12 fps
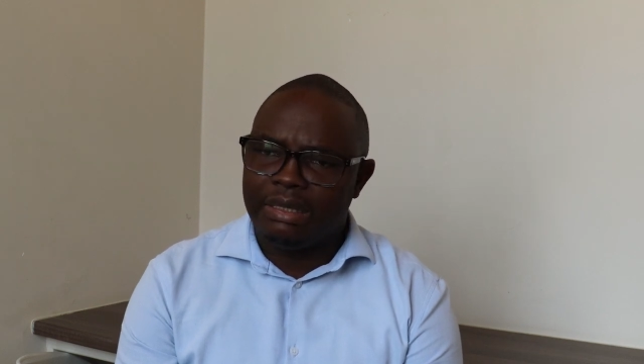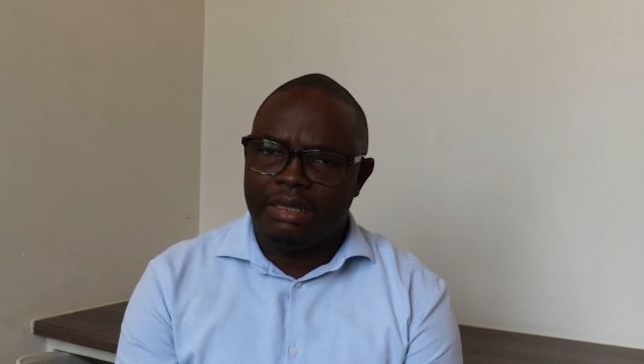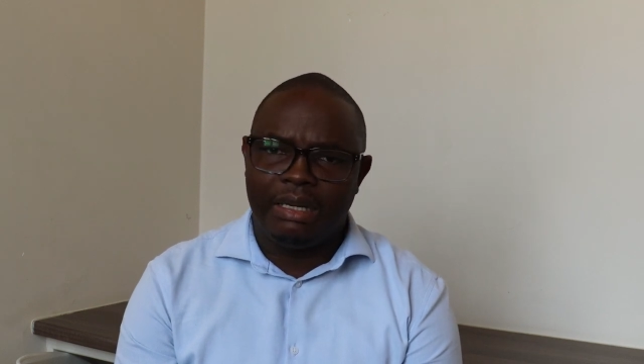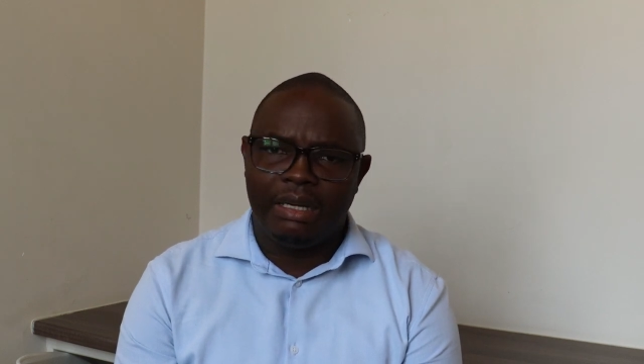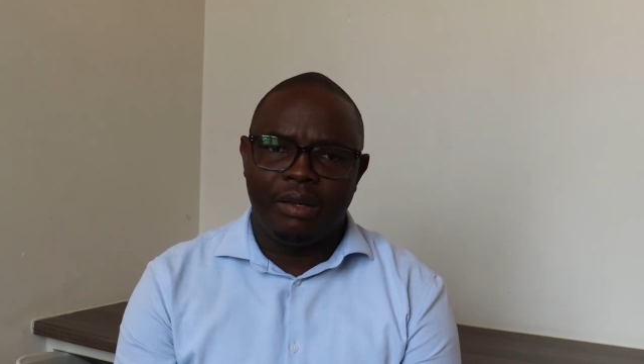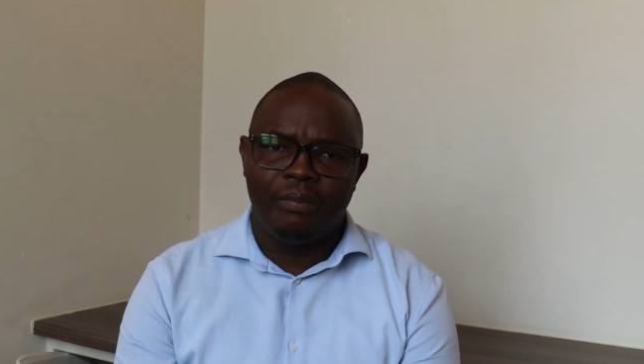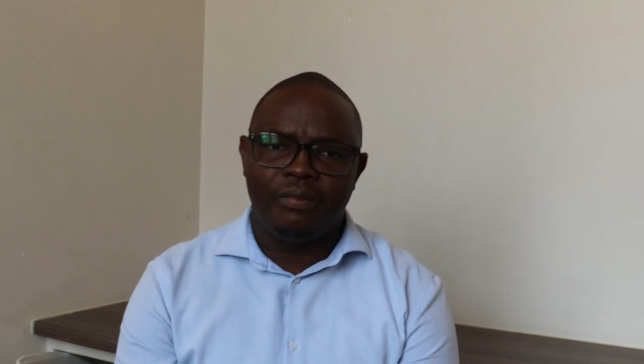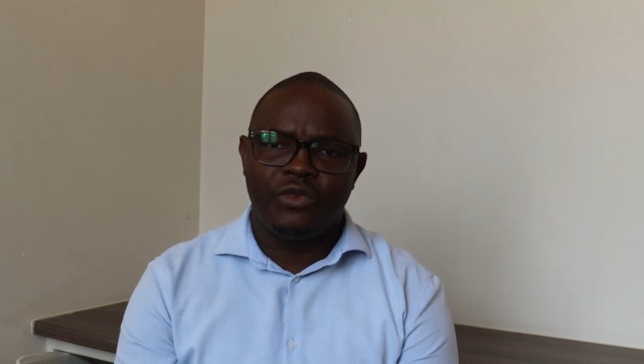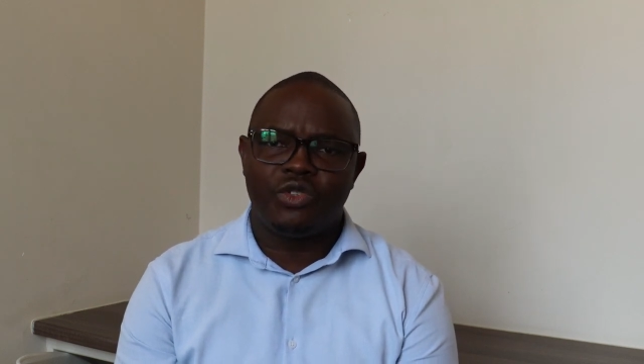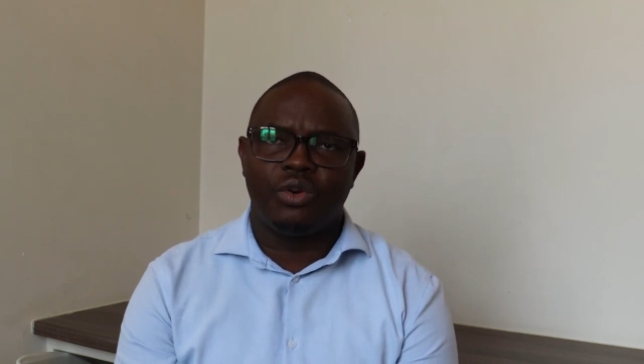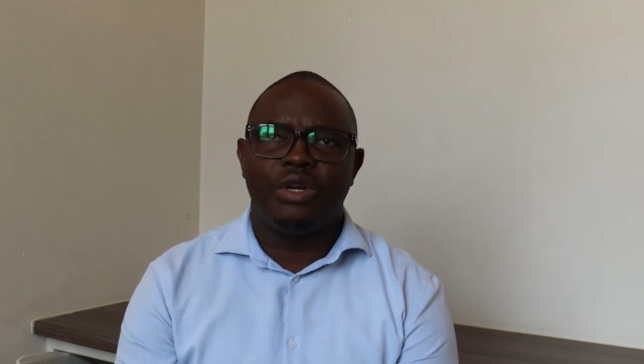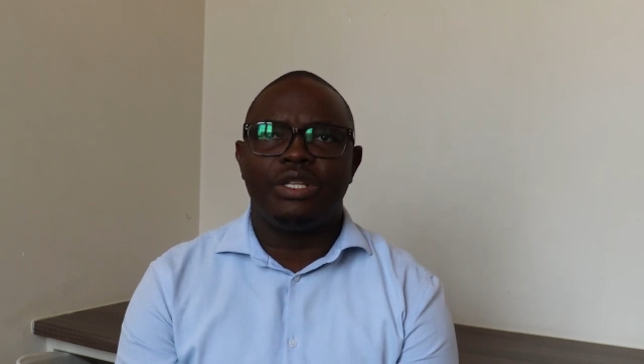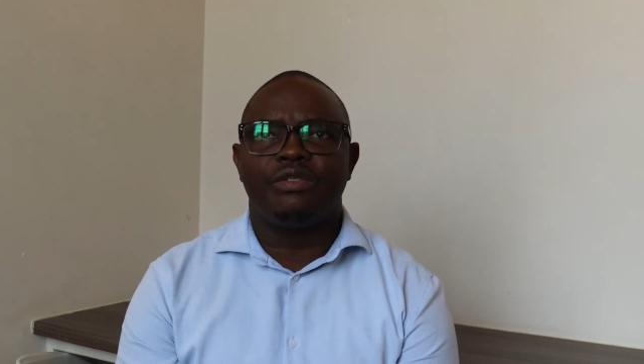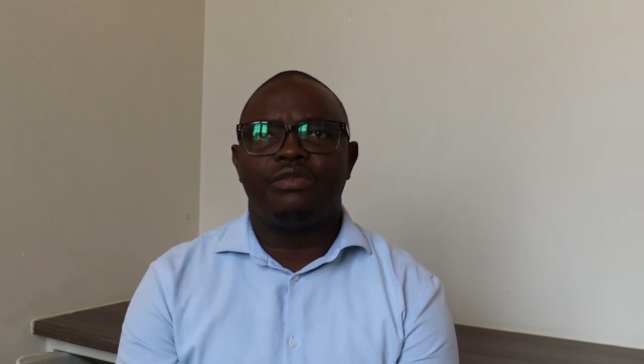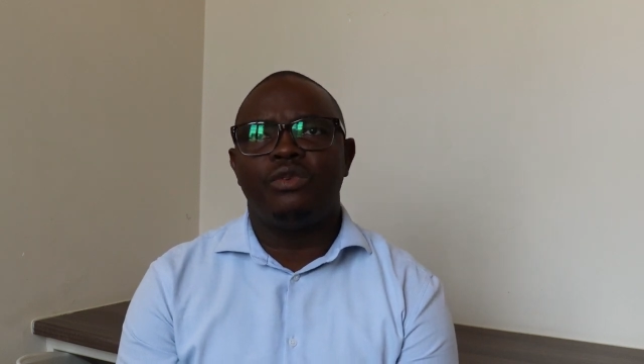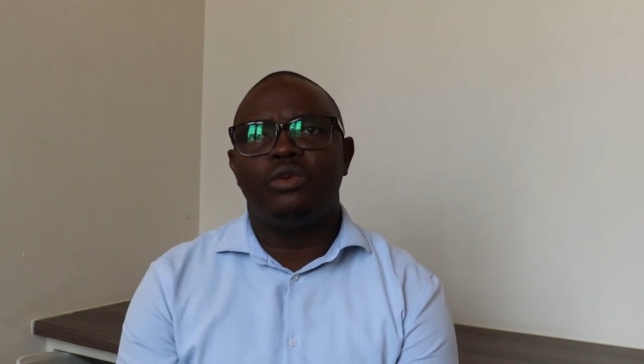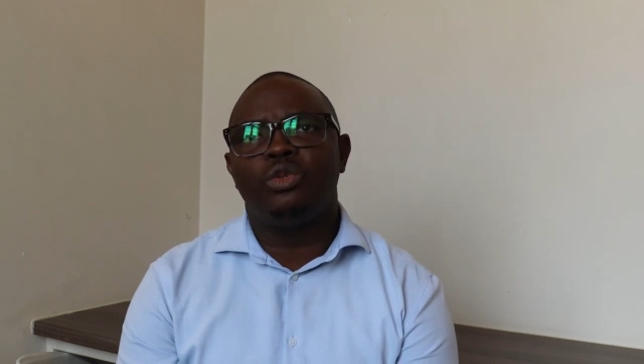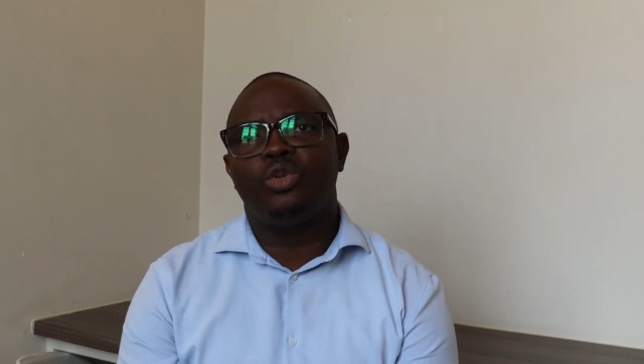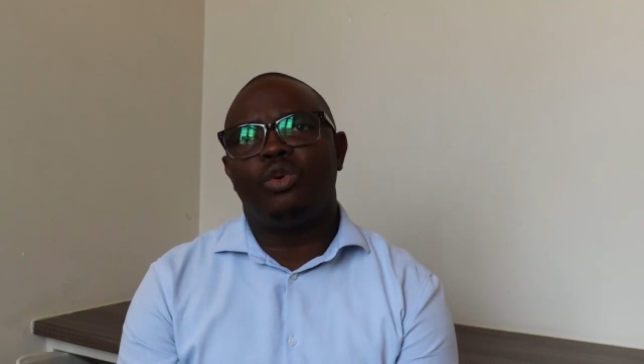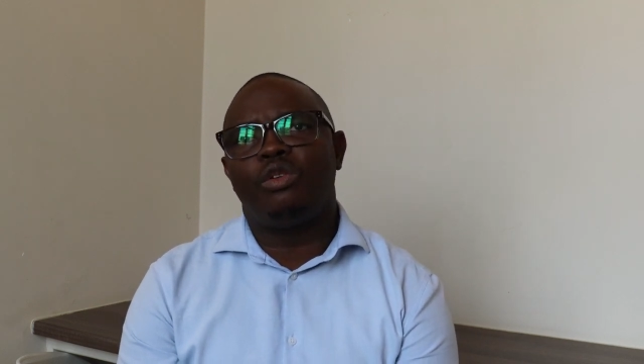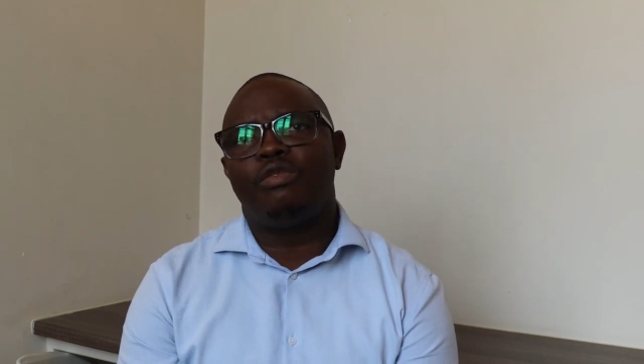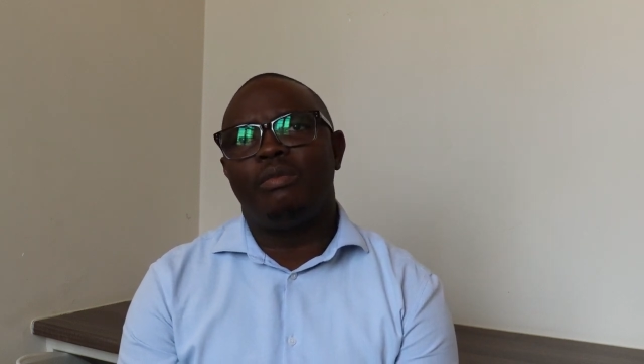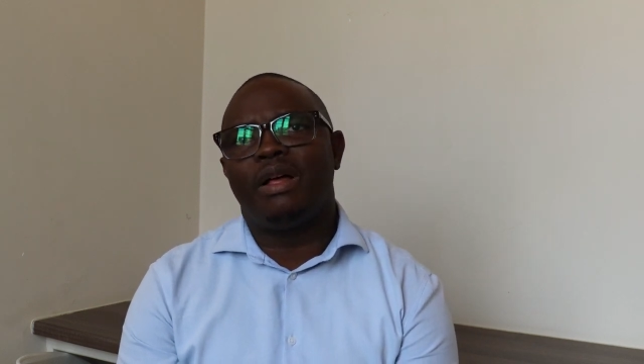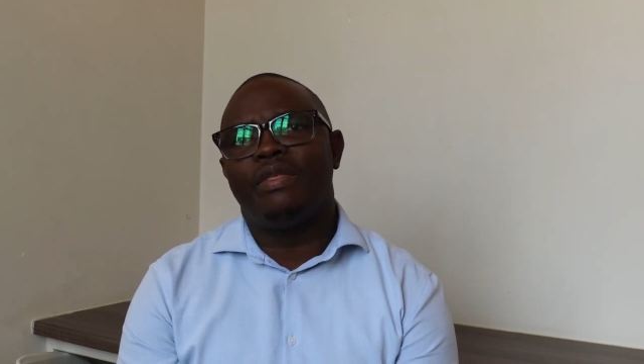So it's a full
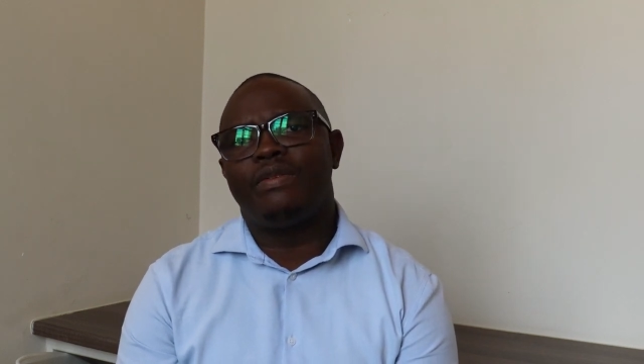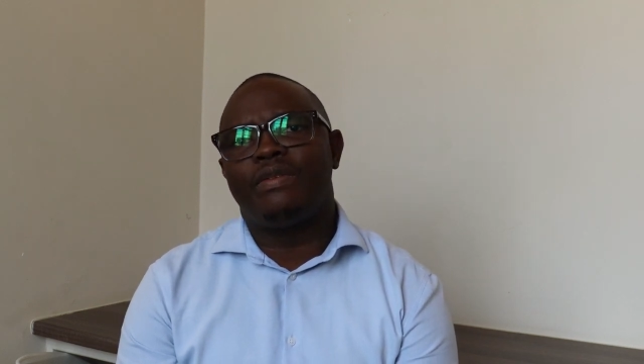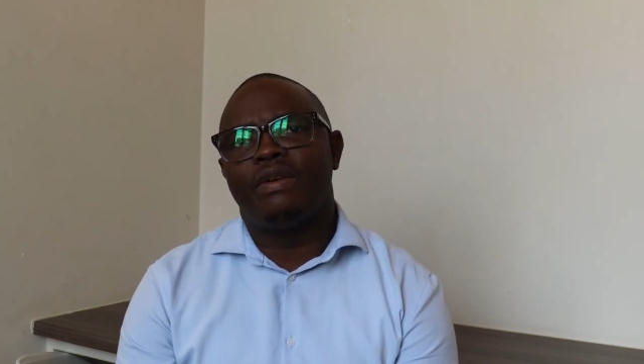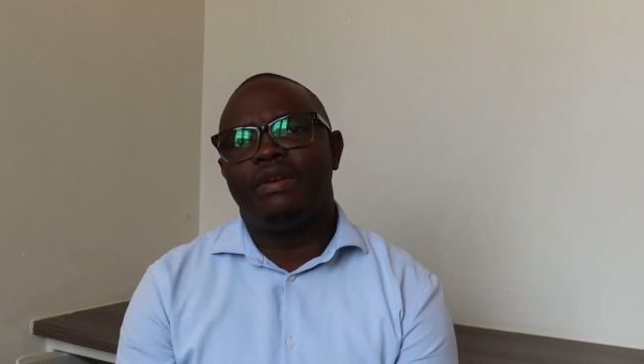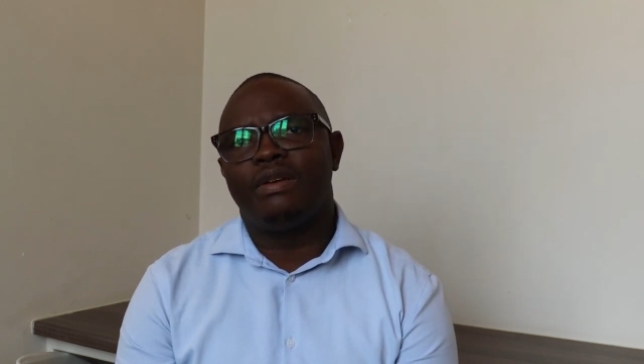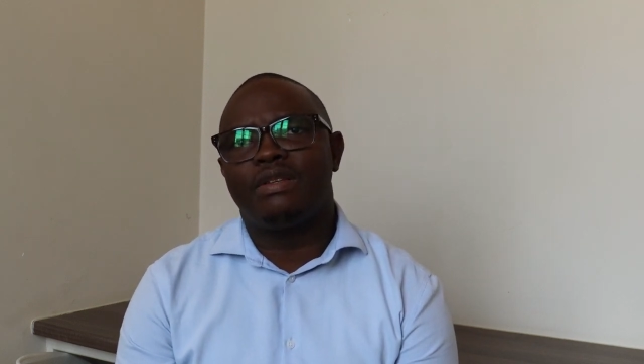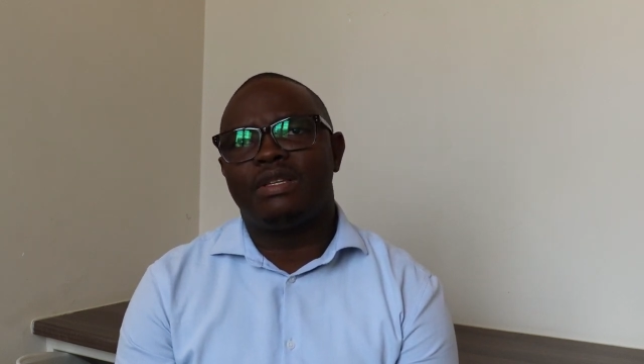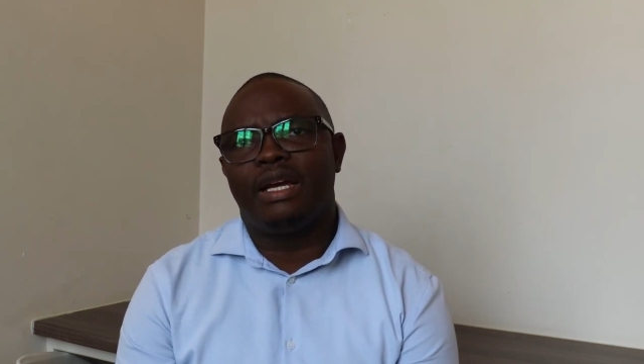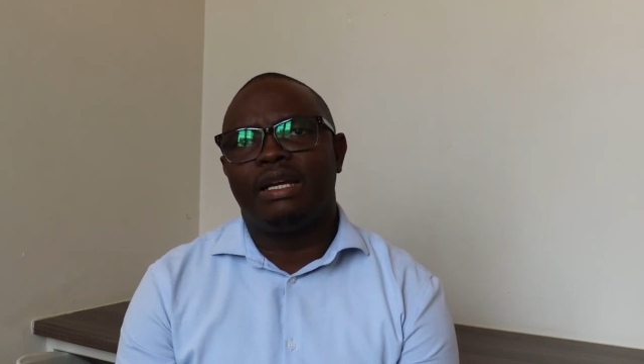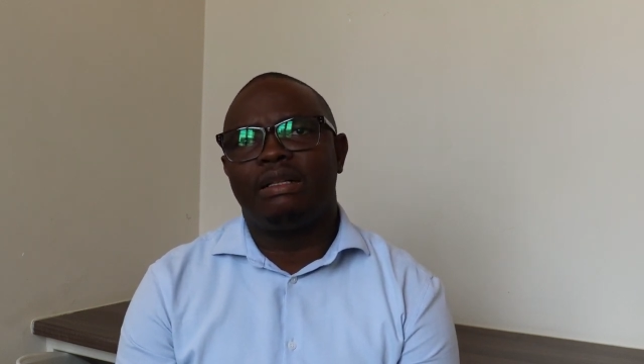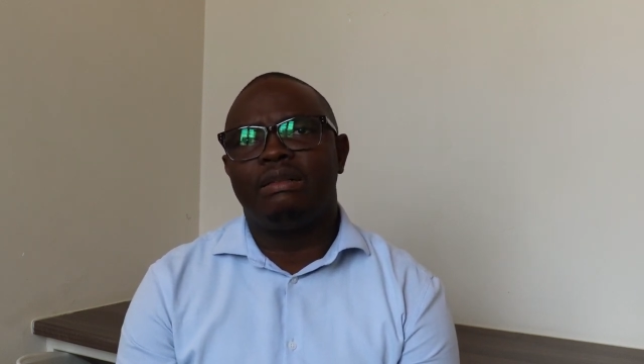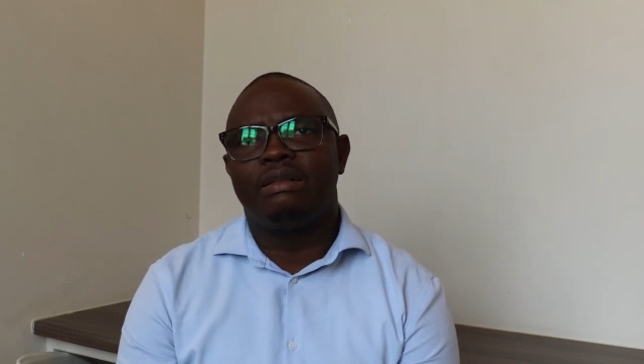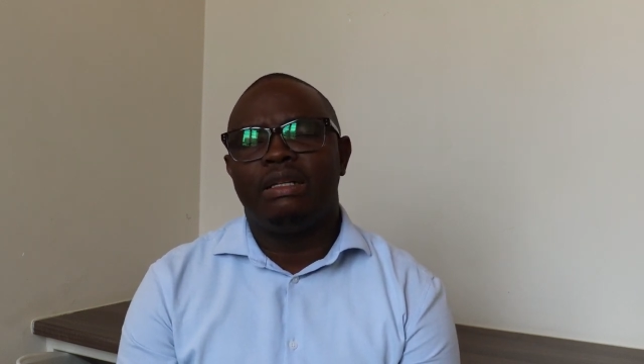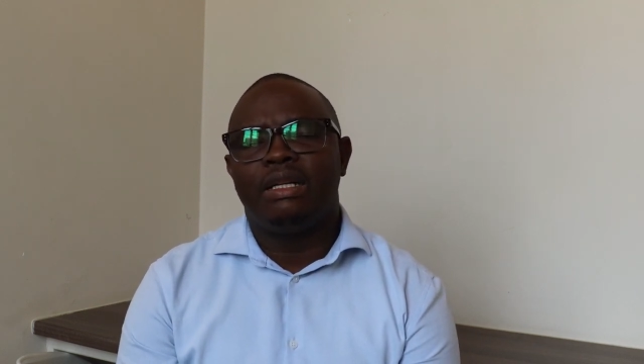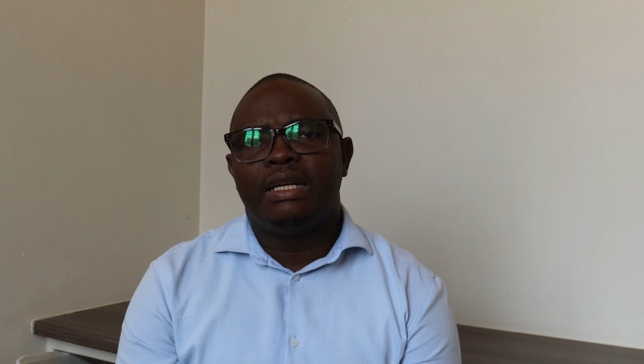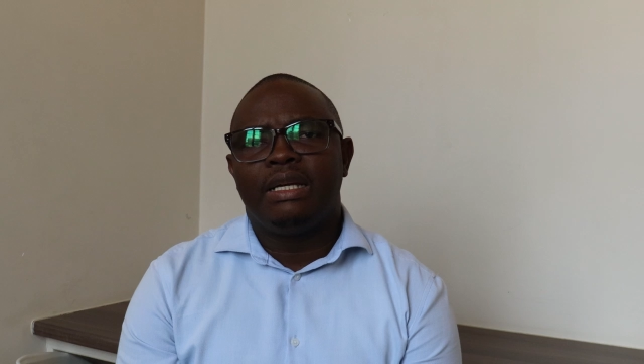12 months cycle,